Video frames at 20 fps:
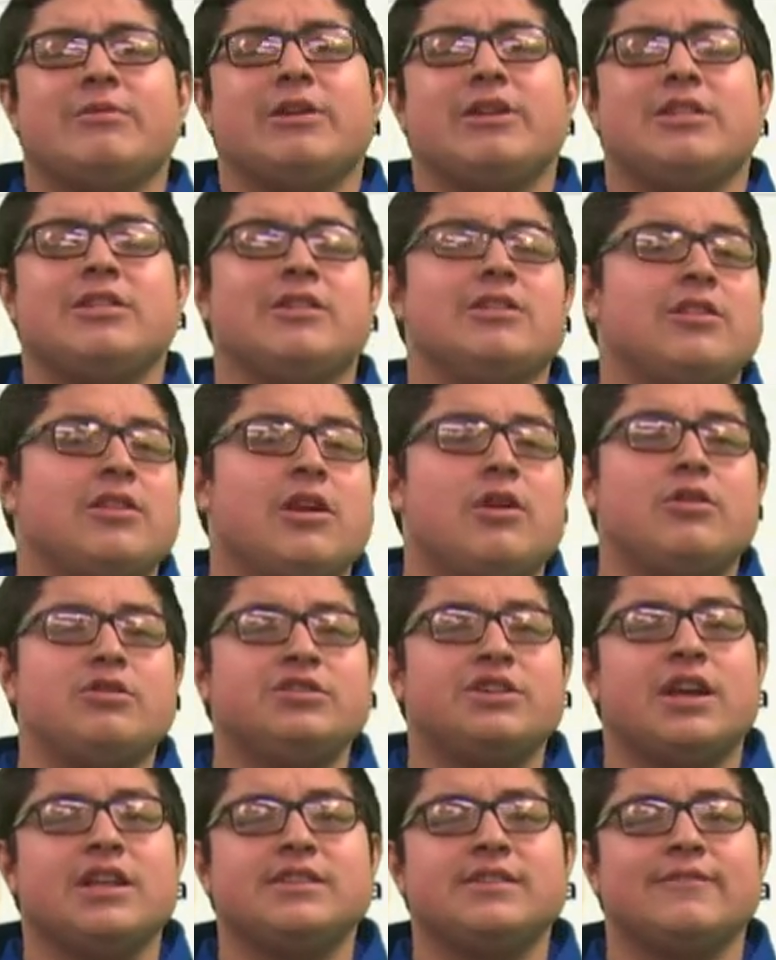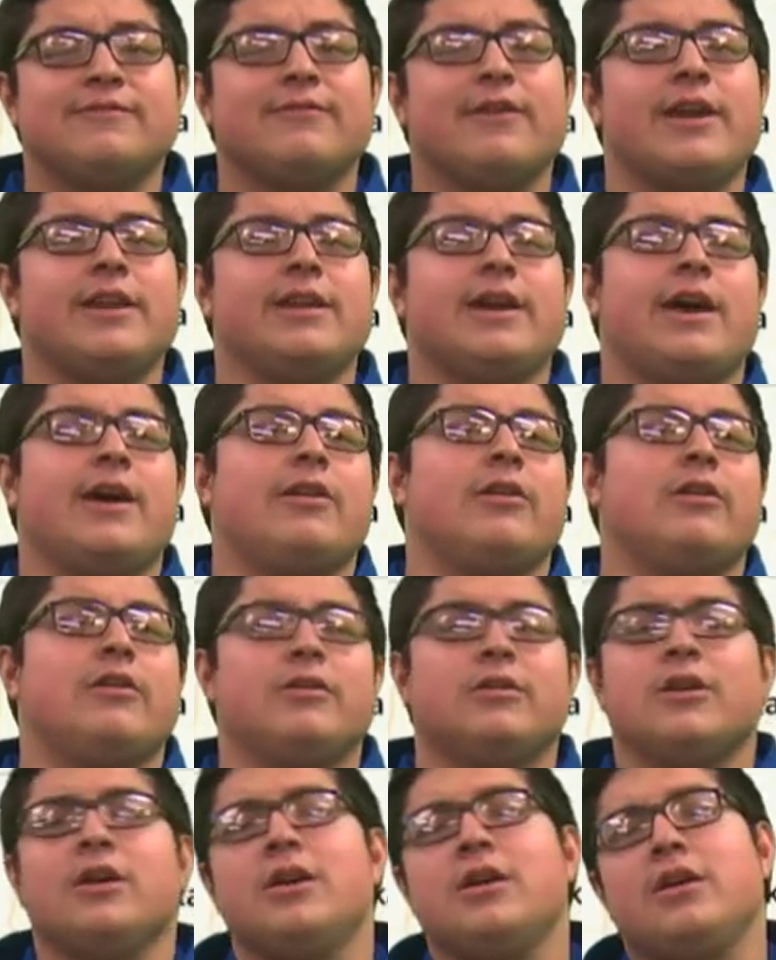to be no chance of rain at
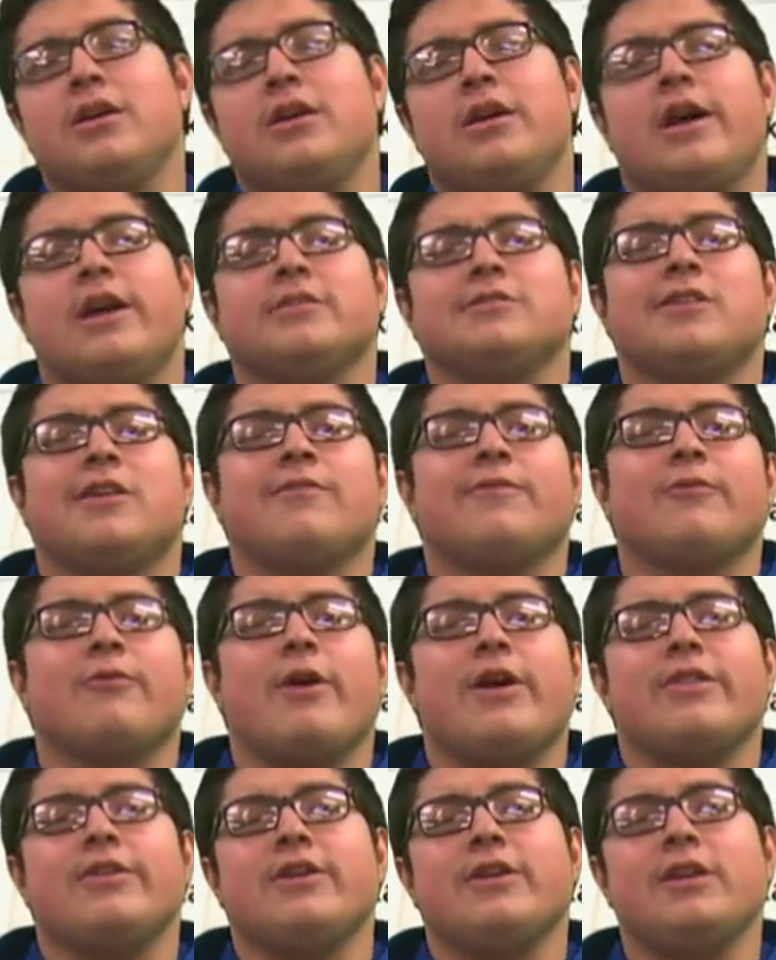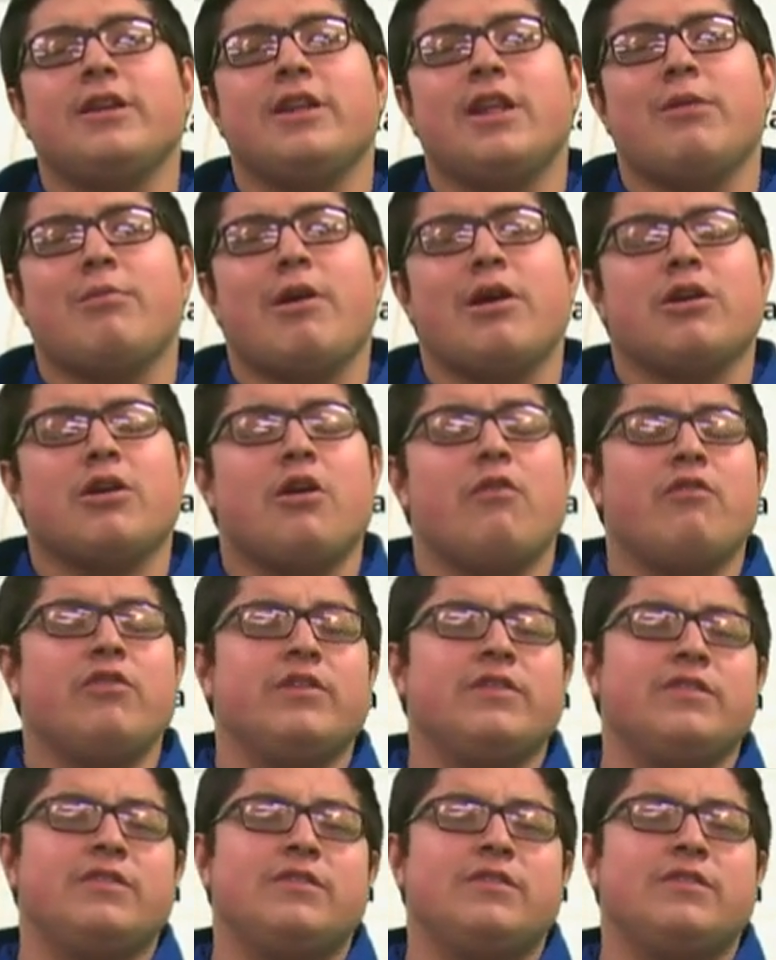all. That's all for weather. Now back over to the